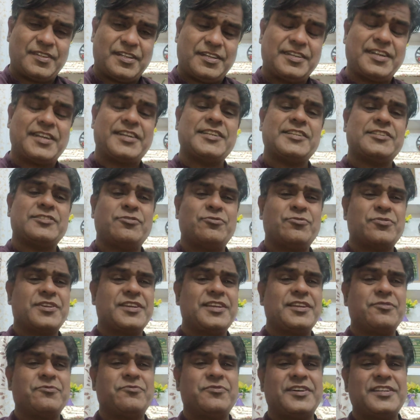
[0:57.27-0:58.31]
That is
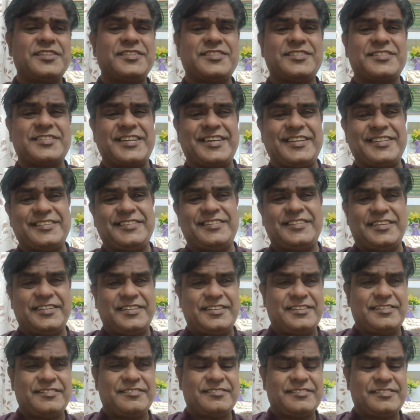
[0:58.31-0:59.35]
looking
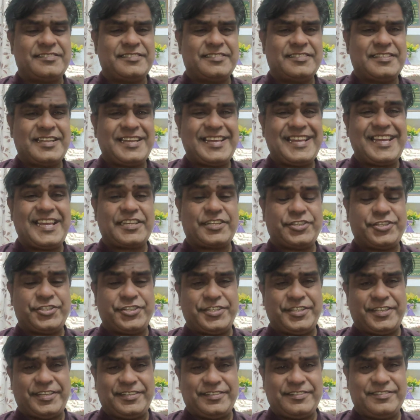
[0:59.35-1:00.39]
one-sided
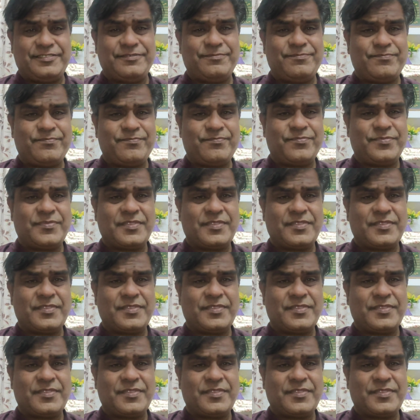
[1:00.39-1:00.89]
action